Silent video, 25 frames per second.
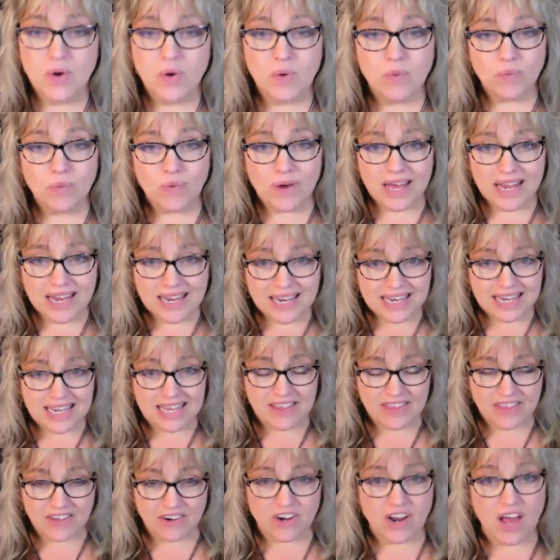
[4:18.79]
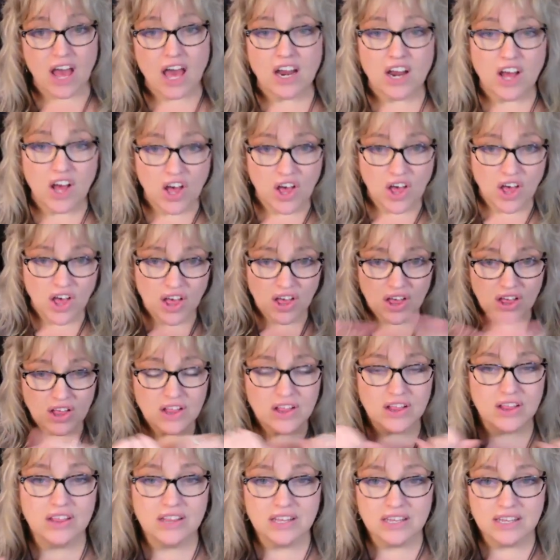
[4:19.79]
when they're not
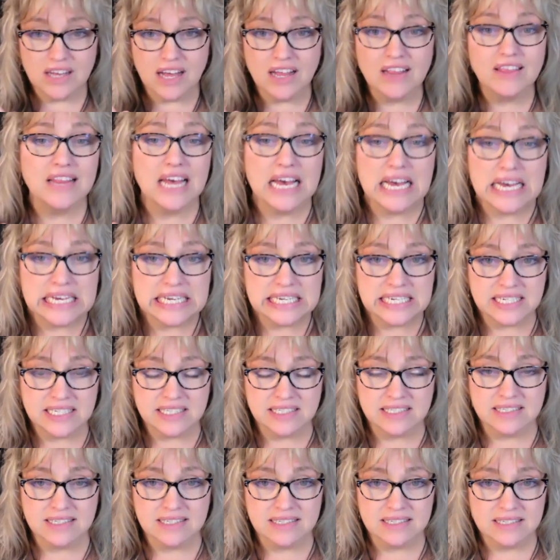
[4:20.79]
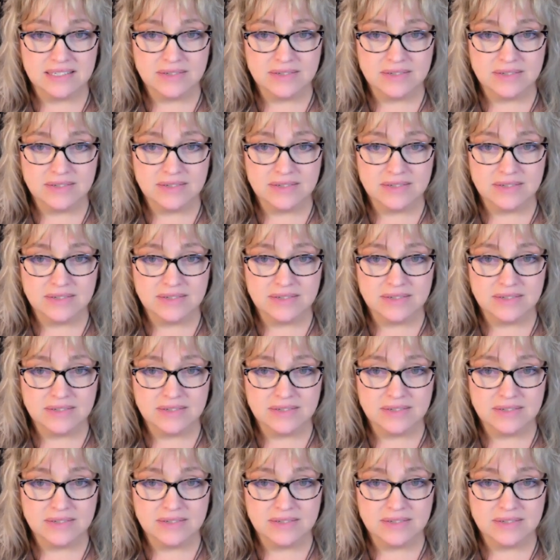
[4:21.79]
all aligned